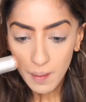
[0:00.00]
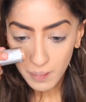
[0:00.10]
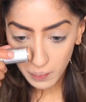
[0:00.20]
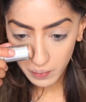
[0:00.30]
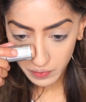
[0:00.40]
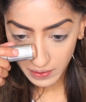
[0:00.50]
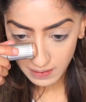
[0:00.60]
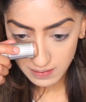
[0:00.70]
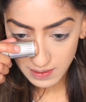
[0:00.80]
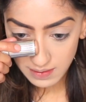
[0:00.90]
but with
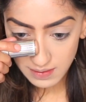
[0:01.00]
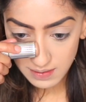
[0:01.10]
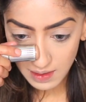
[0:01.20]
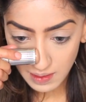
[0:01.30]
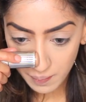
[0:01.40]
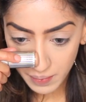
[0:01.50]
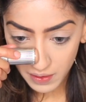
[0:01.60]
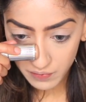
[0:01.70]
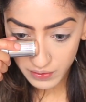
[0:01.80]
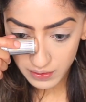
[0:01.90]
this is like the
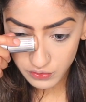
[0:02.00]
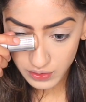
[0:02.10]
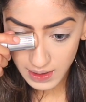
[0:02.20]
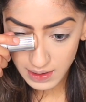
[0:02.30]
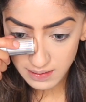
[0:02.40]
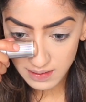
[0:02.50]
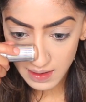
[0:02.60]
perfect shade.